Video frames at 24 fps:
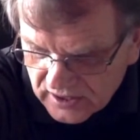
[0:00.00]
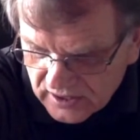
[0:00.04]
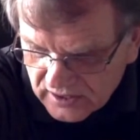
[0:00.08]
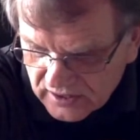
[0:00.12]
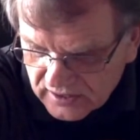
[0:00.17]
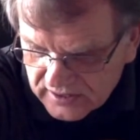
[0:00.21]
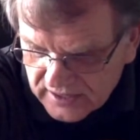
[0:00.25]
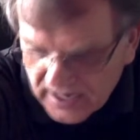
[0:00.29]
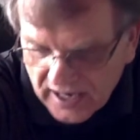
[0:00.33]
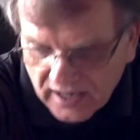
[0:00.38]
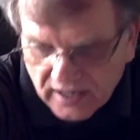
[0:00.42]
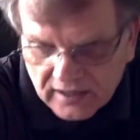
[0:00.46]

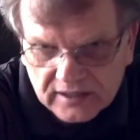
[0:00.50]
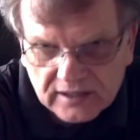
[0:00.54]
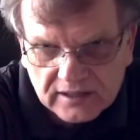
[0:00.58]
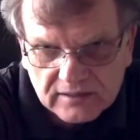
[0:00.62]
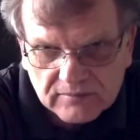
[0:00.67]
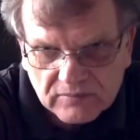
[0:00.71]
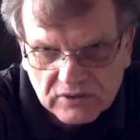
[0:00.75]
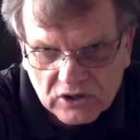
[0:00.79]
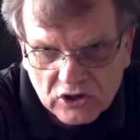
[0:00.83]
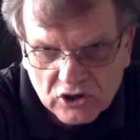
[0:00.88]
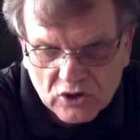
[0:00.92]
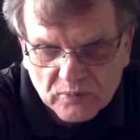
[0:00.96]
Yeah,
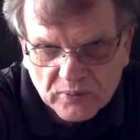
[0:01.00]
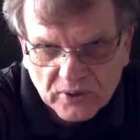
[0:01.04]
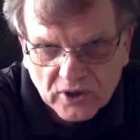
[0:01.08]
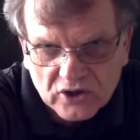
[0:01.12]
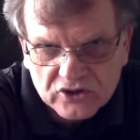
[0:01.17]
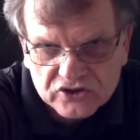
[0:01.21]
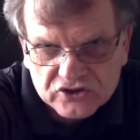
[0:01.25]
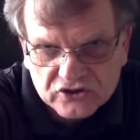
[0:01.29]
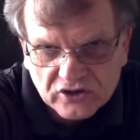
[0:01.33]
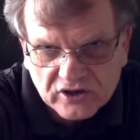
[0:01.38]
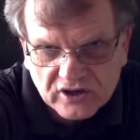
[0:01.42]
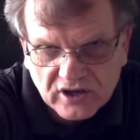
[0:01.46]
you can
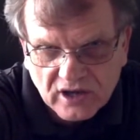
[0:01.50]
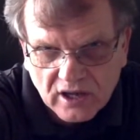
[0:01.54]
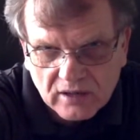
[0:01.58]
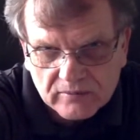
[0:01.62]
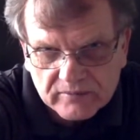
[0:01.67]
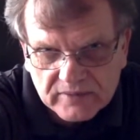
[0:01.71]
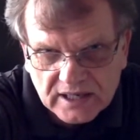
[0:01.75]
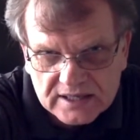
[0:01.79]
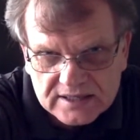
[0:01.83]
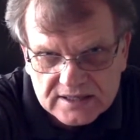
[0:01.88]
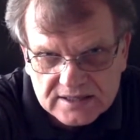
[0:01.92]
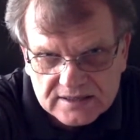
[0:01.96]
post your
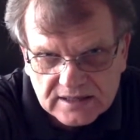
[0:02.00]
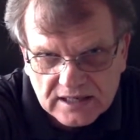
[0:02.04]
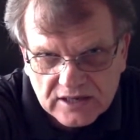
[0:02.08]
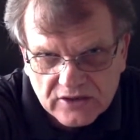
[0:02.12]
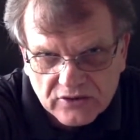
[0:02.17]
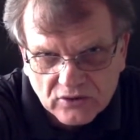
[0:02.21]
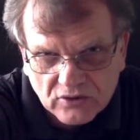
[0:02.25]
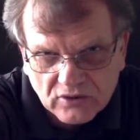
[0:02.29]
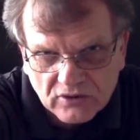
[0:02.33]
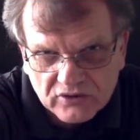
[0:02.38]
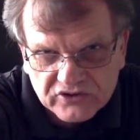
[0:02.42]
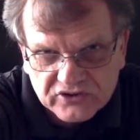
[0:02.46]
comments
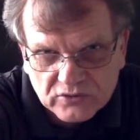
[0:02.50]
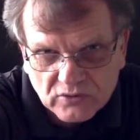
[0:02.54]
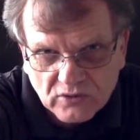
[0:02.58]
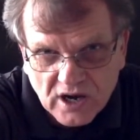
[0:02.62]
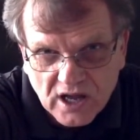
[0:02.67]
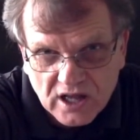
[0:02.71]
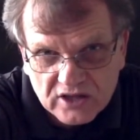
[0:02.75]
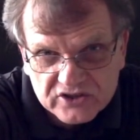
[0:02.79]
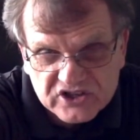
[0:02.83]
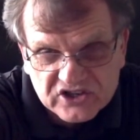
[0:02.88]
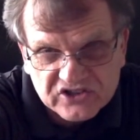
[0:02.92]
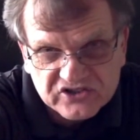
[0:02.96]
either on
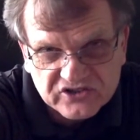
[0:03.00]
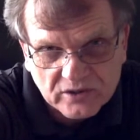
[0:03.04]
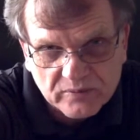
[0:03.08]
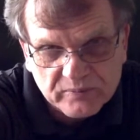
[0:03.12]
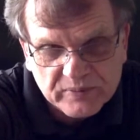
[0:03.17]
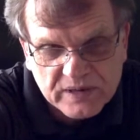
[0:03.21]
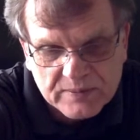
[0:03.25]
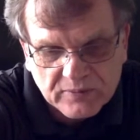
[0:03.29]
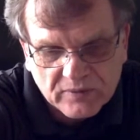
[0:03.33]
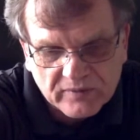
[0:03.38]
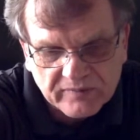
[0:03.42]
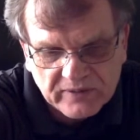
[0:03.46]
Schoology. Some
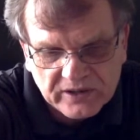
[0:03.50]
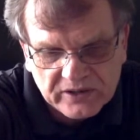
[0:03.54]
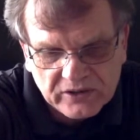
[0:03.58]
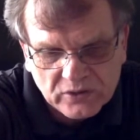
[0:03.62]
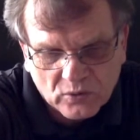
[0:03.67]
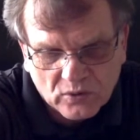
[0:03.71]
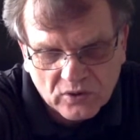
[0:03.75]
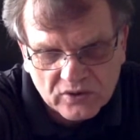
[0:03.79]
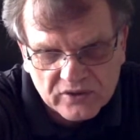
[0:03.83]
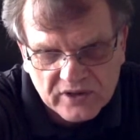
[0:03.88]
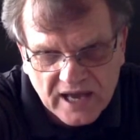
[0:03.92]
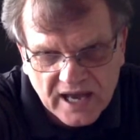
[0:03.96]
people have been
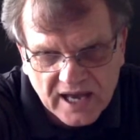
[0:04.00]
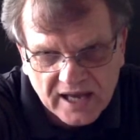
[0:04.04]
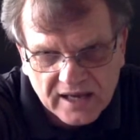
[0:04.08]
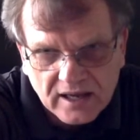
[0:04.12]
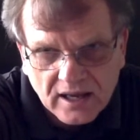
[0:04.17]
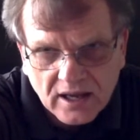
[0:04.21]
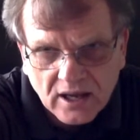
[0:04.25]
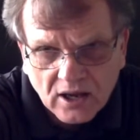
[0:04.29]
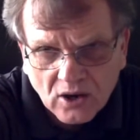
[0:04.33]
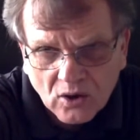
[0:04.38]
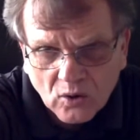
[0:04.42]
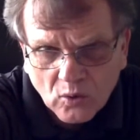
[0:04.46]
doing that,
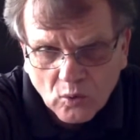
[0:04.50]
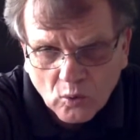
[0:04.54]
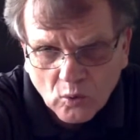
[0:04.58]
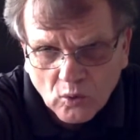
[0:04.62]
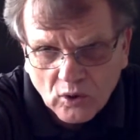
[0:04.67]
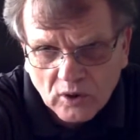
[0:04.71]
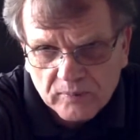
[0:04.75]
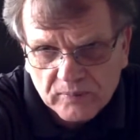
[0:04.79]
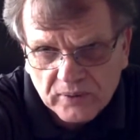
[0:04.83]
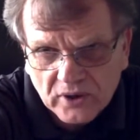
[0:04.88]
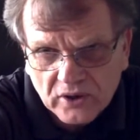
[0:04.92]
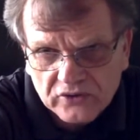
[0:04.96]

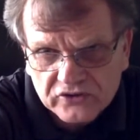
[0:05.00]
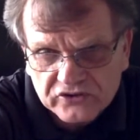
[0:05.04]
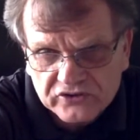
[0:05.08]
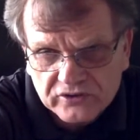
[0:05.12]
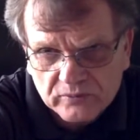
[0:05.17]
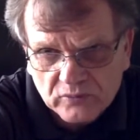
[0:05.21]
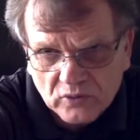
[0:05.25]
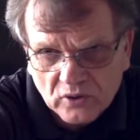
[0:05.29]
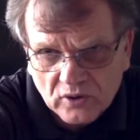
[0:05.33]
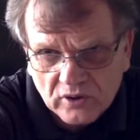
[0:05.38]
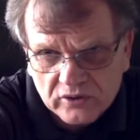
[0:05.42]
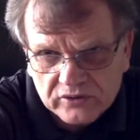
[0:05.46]
or post
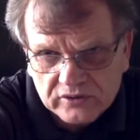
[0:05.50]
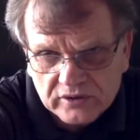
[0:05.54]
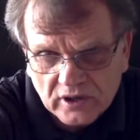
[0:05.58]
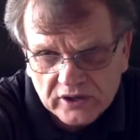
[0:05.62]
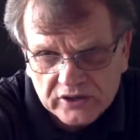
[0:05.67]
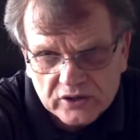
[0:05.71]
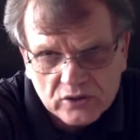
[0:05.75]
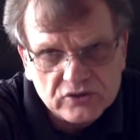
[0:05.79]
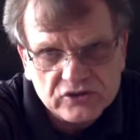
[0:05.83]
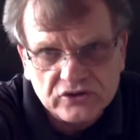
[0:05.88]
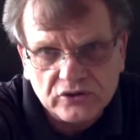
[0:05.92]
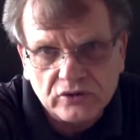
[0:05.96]
them on
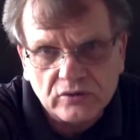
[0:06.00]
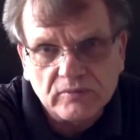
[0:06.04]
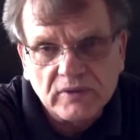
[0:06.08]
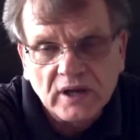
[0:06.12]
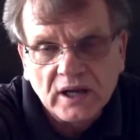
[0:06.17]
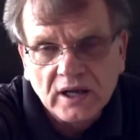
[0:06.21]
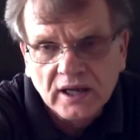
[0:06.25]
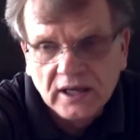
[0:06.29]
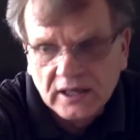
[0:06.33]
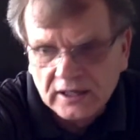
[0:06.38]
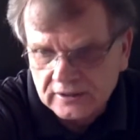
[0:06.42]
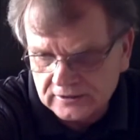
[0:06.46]
YouTube.
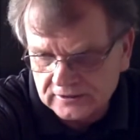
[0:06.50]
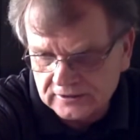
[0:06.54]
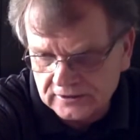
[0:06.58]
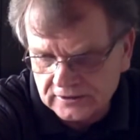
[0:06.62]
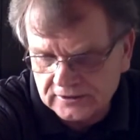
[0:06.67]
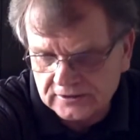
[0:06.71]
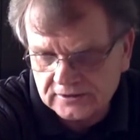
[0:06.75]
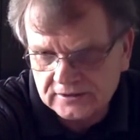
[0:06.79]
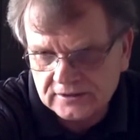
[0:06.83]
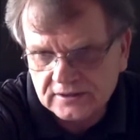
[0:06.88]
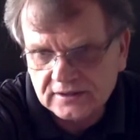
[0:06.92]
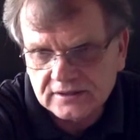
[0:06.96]

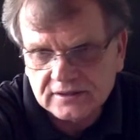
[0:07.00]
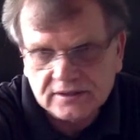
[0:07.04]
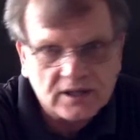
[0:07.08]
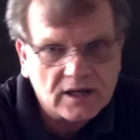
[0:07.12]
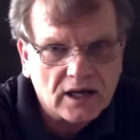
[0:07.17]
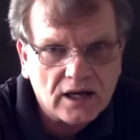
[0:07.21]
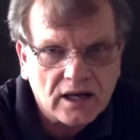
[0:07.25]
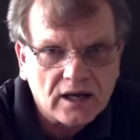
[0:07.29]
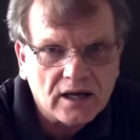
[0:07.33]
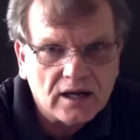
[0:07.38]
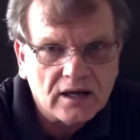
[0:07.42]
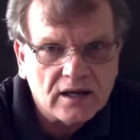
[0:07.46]

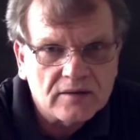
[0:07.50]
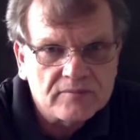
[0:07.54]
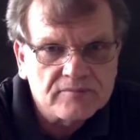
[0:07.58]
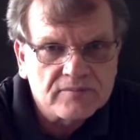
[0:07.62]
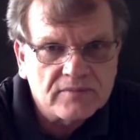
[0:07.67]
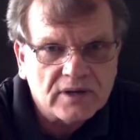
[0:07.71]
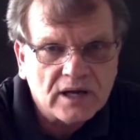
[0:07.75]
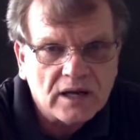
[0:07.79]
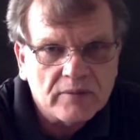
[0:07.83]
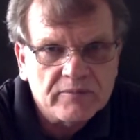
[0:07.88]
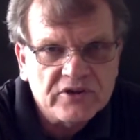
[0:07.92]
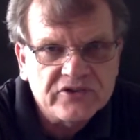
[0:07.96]

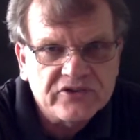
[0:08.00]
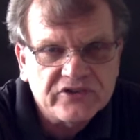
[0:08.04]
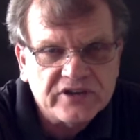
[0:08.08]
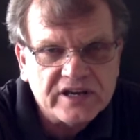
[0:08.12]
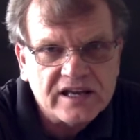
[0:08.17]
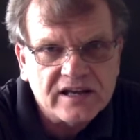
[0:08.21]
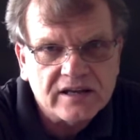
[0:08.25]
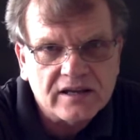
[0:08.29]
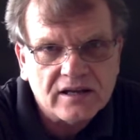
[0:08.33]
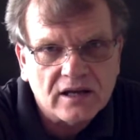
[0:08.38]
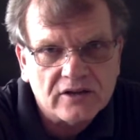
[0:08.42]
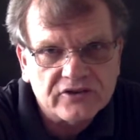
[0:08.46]
I've been
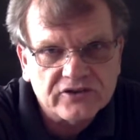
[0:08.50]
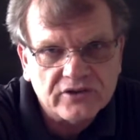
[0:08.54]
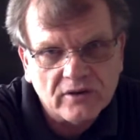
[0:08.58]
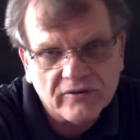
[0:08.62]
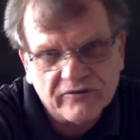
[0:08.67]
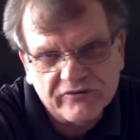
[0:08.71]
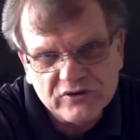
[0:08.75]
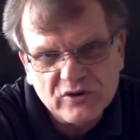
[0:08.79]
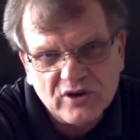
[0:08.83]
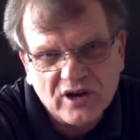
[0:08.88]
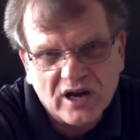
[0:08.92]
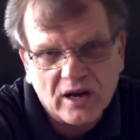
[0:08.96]
seeing a
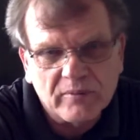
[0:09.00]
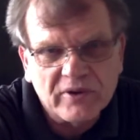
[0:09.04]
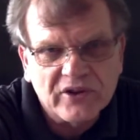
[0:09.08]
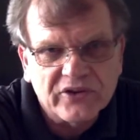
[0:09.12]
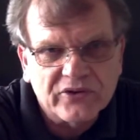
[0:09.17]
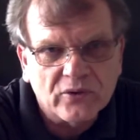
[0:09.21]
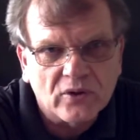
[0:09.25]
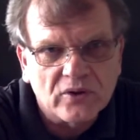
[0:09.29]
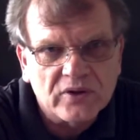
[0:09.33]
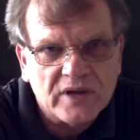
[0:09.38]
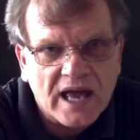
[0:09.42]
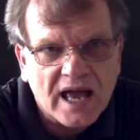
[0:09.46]
few comments
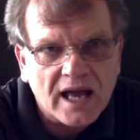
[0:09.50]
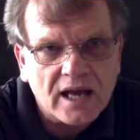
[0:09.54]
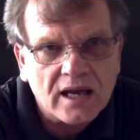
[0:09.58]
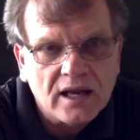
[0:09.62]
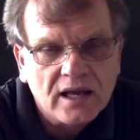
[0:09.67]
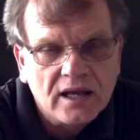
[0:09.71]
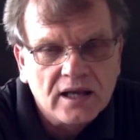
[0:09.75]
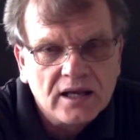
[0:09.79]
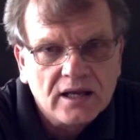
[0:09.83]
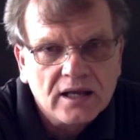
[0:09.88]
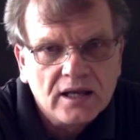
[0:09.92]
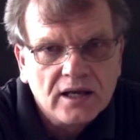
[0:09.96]
on that.
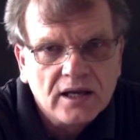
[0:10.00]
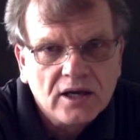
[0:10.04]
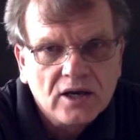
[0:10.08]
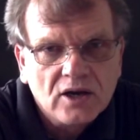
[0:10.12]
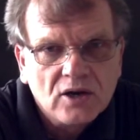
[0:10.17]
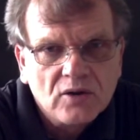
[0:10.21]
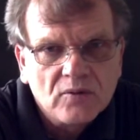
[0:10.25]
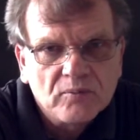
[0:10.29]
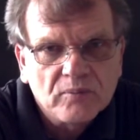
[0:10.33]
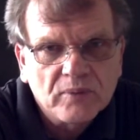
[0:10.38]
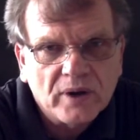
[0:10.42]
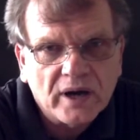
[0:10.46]

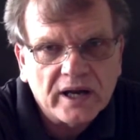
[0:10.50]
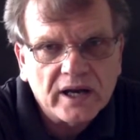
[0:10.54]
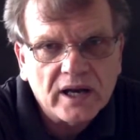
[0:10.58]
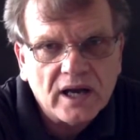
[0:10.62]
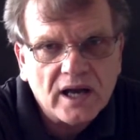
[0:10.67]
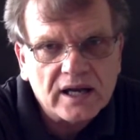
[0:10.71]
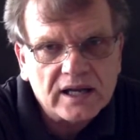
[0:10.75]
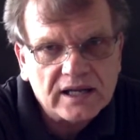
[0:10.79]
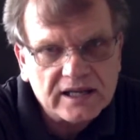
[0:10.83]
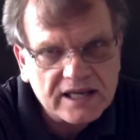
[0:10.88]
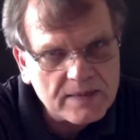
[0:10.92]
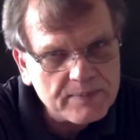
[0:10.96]

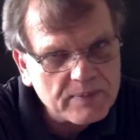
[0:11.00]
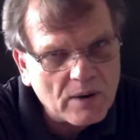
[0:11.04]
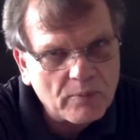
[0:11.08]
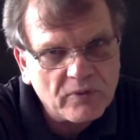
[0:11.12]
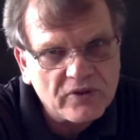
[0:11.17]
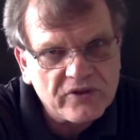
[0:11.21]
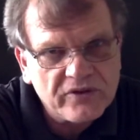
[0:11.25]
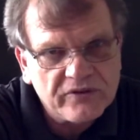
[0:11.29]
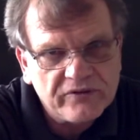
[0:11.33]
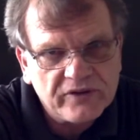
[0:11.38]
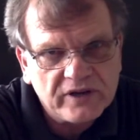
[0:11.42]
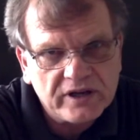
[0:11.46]
But keep up with
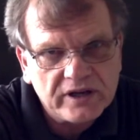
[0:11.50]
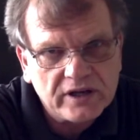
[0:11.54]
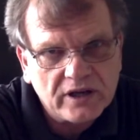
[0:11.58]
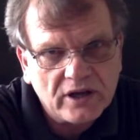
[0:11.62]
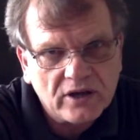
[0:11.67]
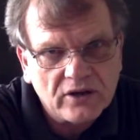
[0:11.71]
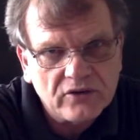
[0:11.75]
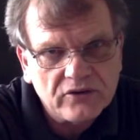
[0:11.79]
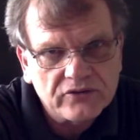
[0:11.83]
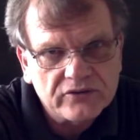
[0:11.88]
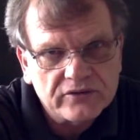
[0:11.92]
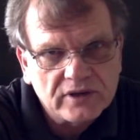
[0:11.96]
the
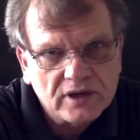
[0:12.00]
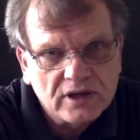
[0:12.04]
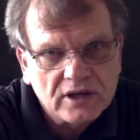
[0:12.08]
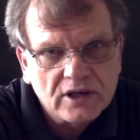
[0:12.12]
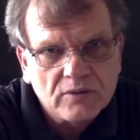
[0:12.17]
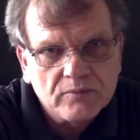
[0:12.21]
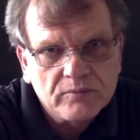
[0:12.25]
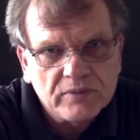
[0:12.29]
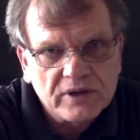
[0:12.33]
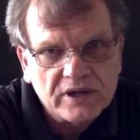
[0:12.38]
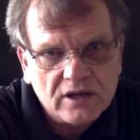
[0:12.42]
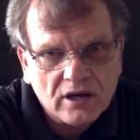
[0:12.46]
videos.
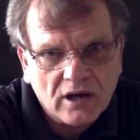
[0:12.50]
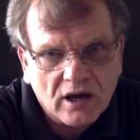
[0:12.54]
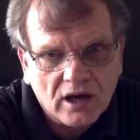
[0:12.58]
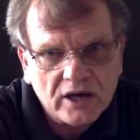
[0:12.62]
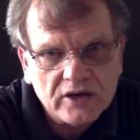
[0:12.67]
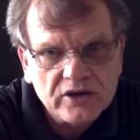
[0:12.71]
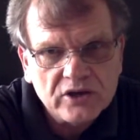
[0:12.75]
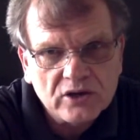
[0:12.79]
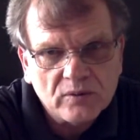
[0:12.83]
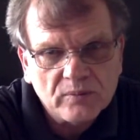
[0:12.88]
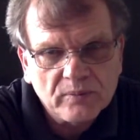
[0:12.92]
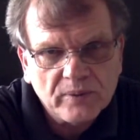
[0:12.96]
Be kind
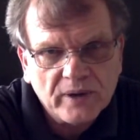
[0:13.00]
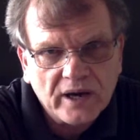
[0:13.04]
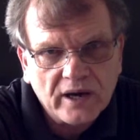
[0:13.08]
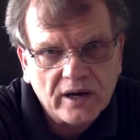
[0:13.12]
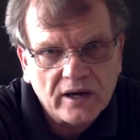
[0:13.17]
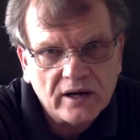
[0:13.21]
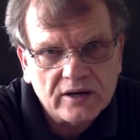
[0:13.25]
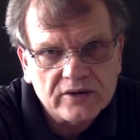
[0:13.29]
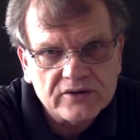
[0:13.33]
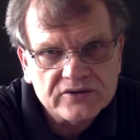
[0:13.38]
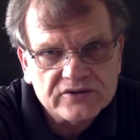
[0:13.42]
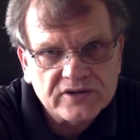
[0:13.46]
to your
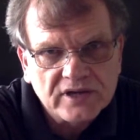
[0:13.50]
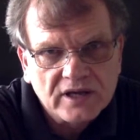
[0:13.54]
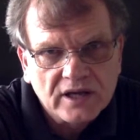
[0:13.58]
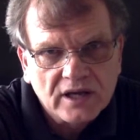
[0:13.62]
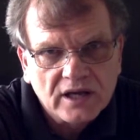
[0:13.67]
parents.